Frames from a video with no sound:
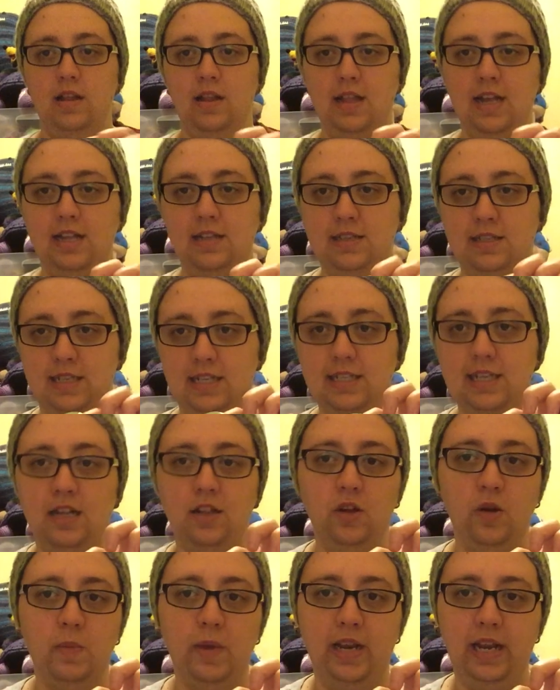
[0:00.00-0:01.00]
that says
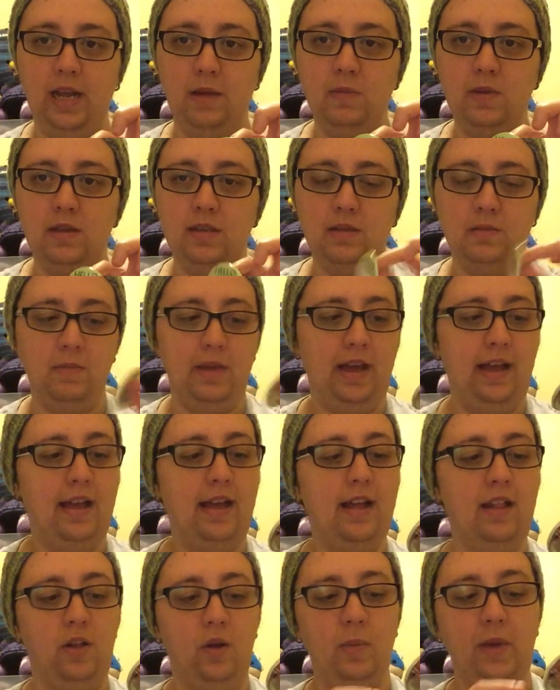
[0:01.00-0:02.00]
hello, my name
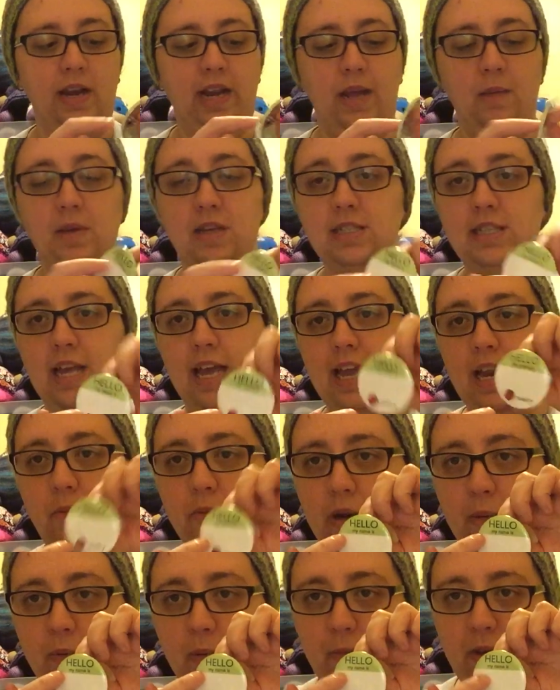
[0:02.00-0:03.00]
is, and I'm
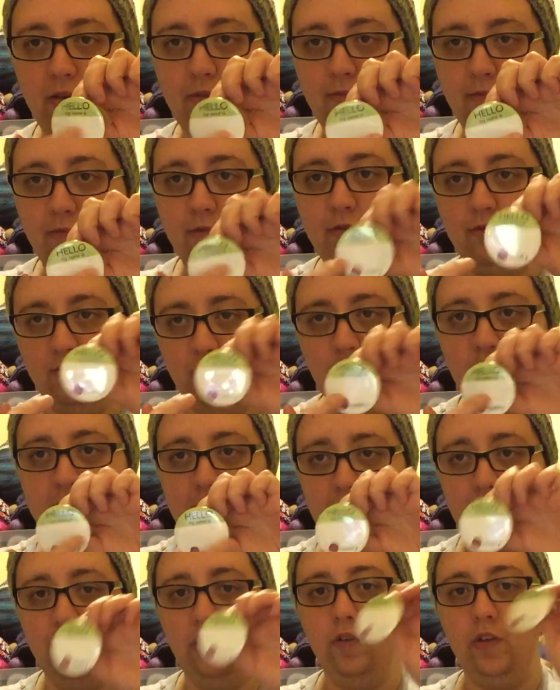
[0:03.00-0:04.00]
going to put my
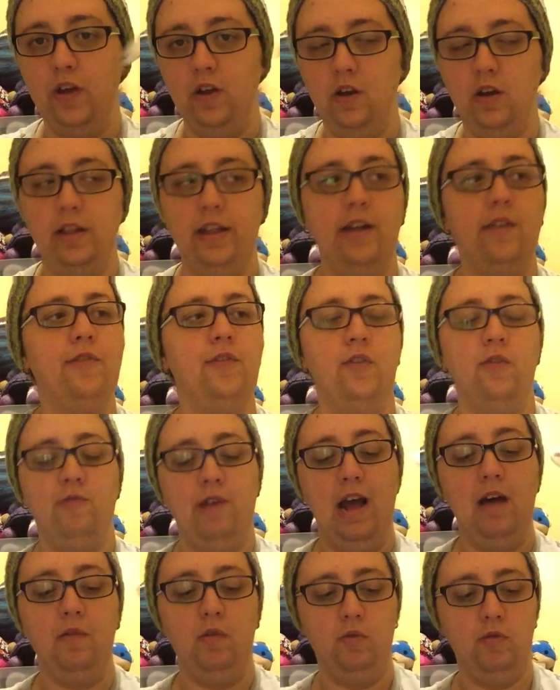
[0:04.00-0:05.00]
Crocheting Whovian on there for
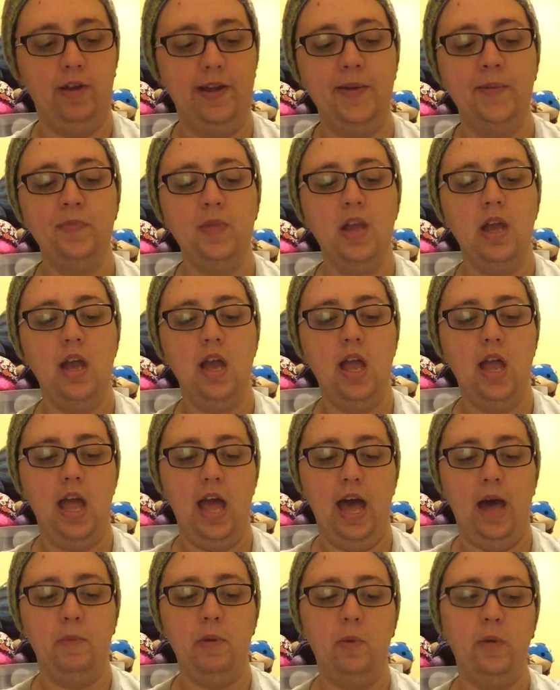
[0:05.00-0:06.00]
Ravelry.
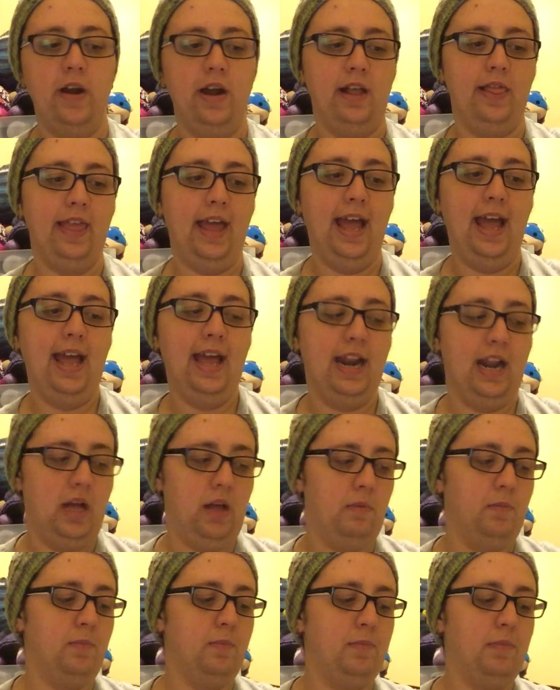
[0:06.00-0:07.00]
I'll be wearing that, and
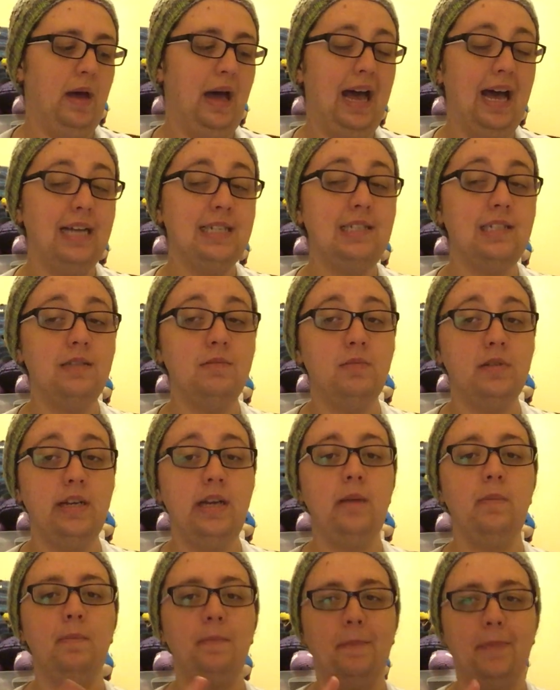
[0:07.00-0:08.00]
I'll
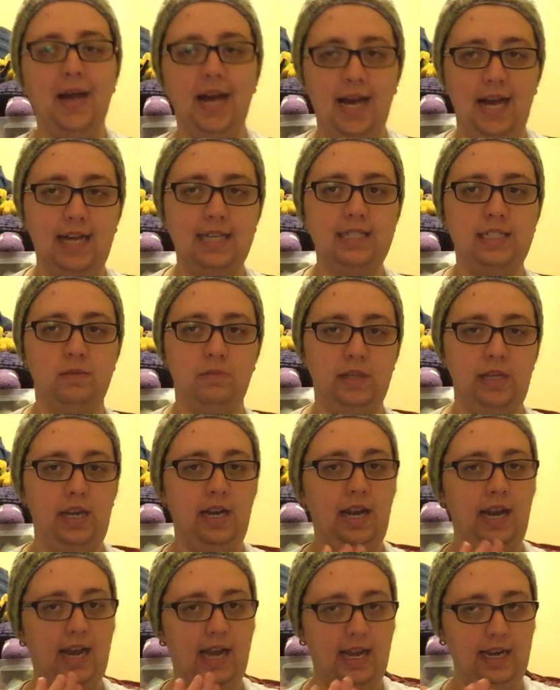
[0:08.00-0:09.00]
possibly,
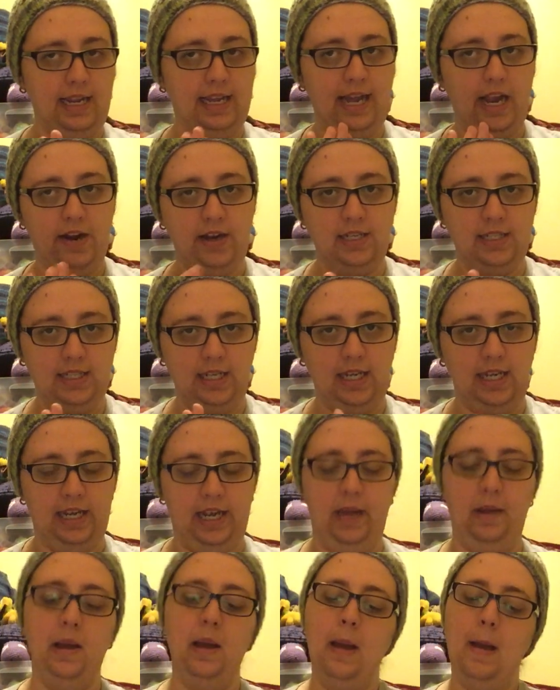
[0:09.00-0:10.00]
not
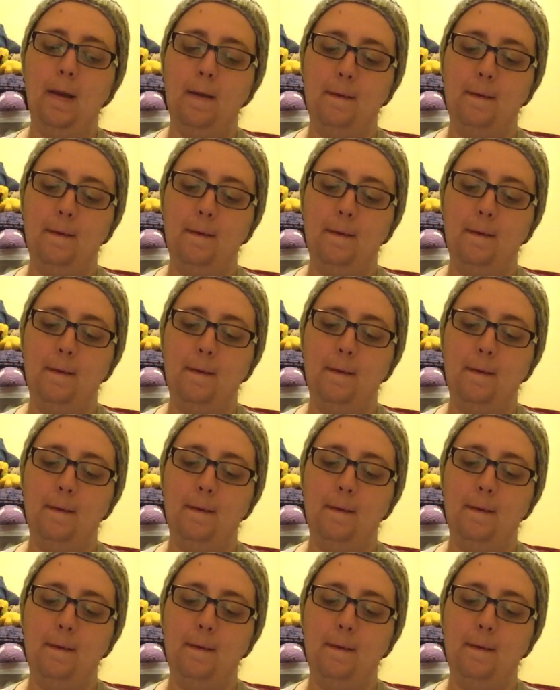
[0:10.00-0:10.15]
guaranteeing it,